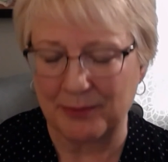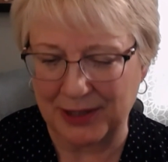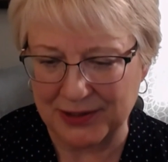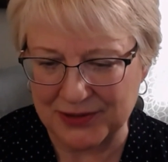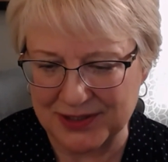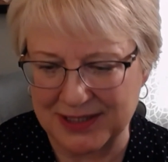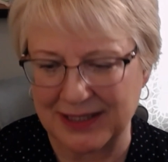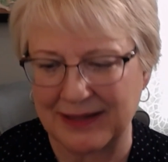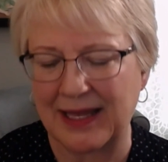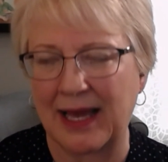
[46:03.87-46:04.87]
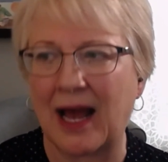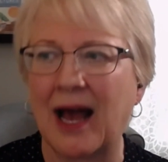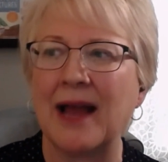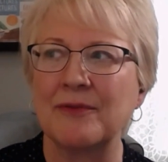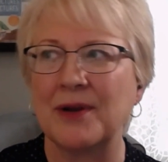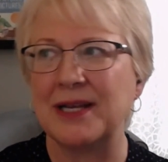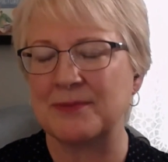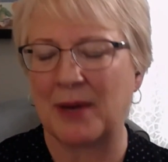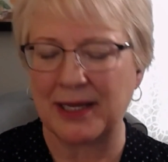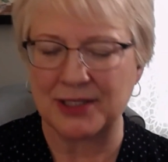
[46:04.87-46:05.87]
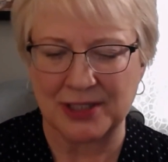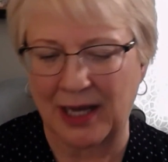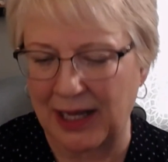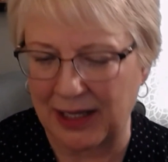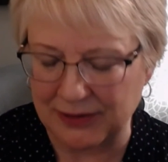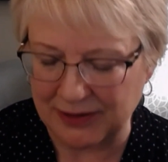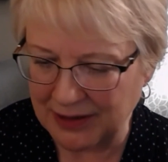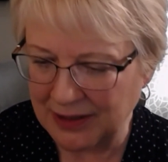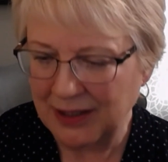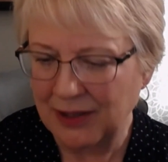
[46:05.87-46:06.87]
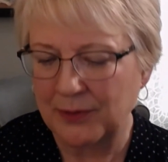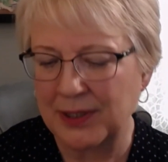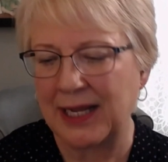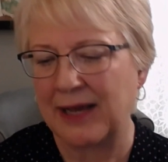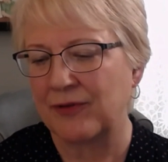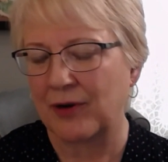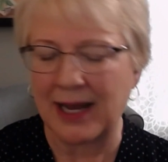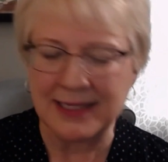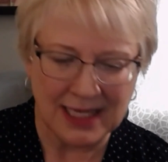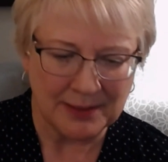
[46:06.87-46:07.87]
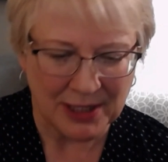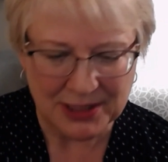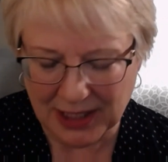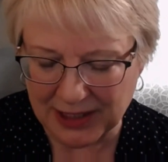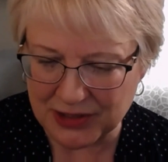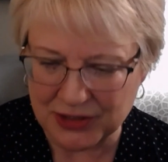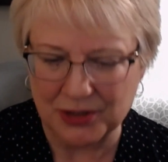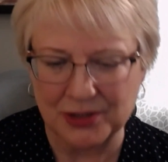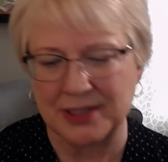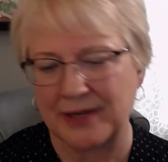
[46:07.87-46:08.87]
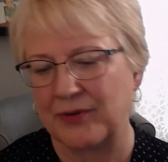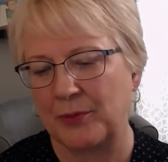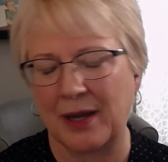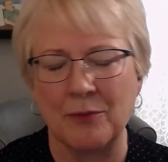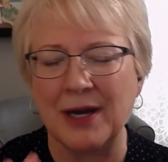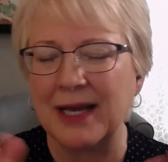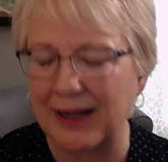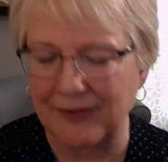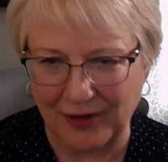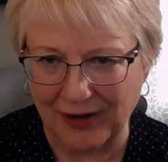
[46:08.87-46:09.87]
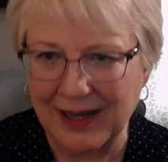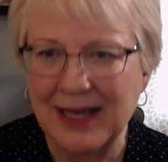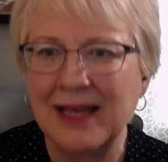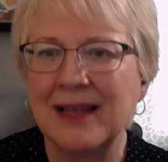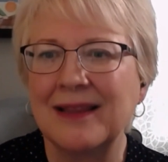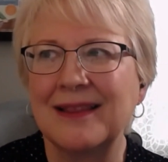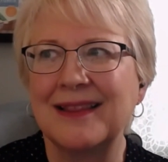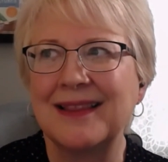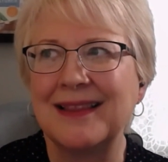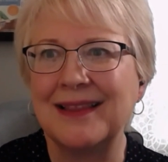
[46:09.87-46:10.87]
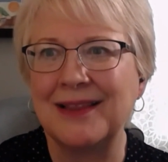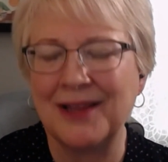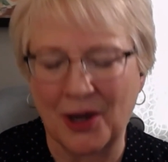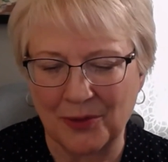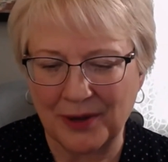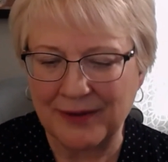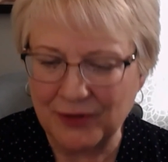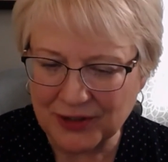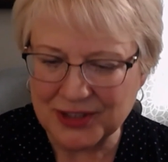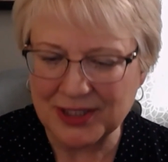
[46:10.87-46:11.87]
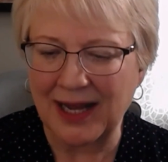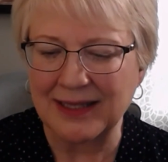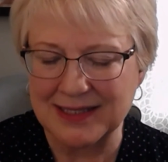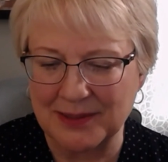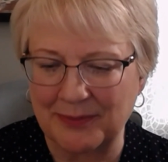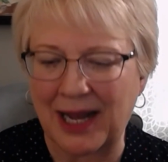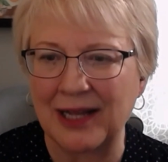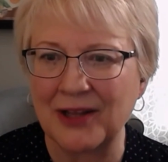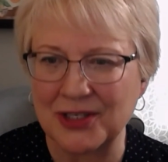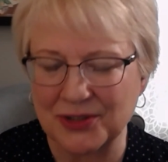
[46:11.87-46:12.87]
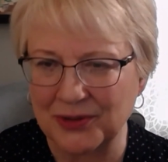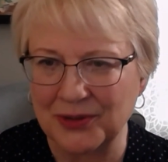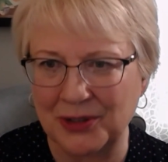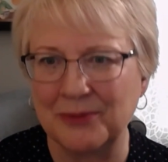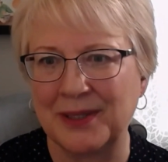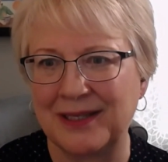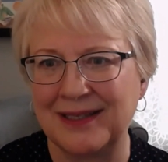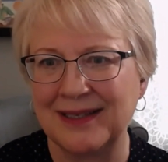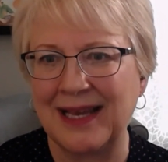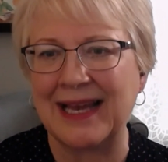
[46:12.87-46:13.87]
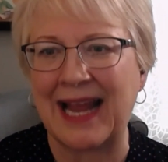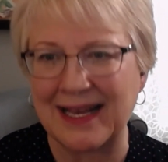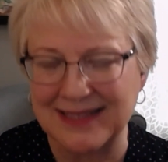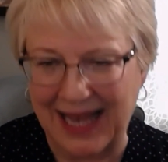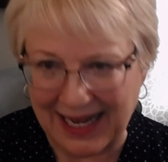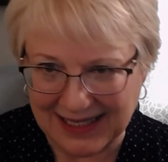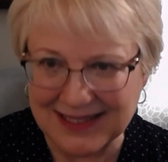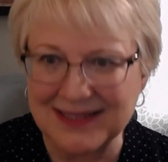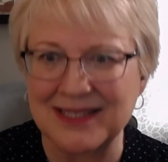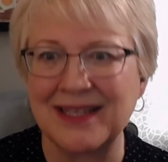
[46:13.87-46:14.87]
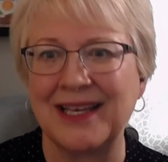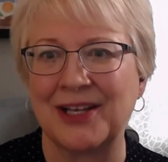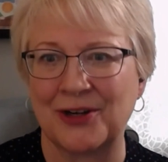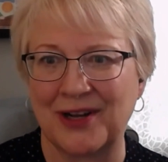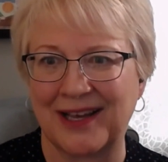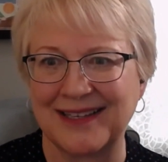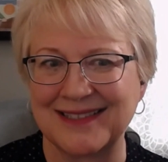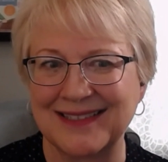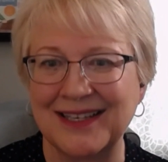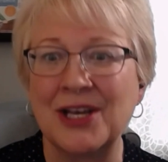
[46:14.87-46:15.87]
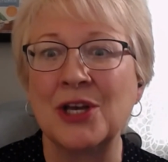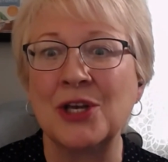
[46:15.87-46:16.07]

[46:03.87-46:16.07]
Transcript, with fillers: not be interested in that. I've raised my child, whatever. I take my child to church every week, yeah. Mm-hmm. whatever. No, if your child is a biological human and has access to yeah. the internet,